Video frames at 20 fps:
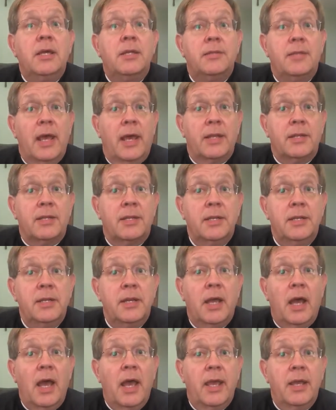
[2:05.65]
that
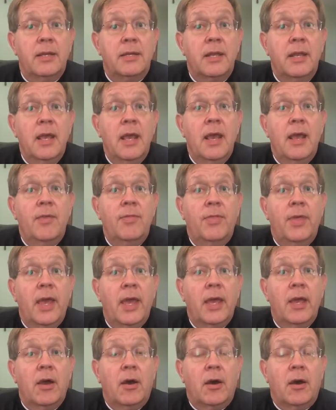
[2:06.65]
tonight they